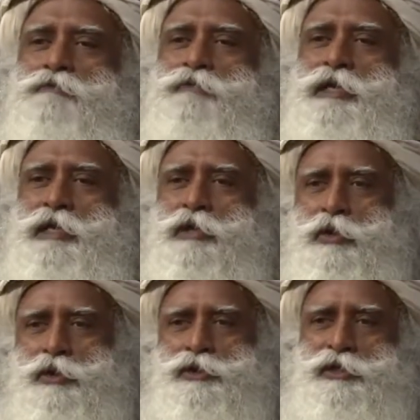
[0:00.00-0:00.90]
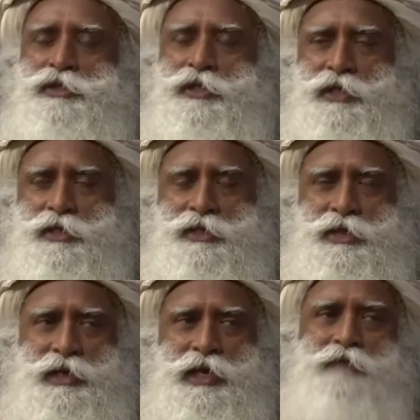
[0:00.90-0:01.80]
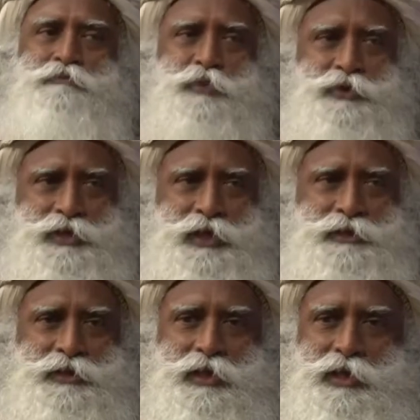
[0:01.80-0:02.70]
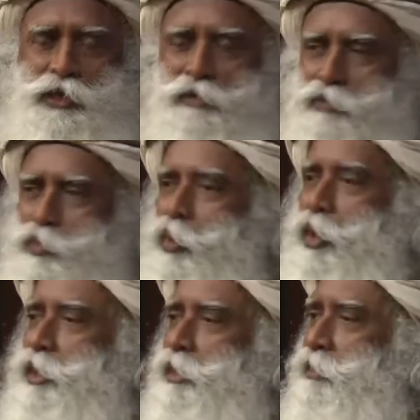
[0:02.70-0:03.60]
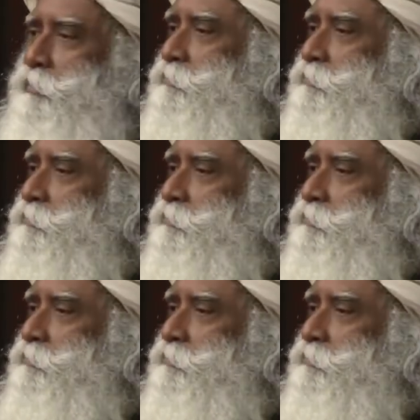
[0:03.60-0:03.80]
a very concentrated life process. If you walk in,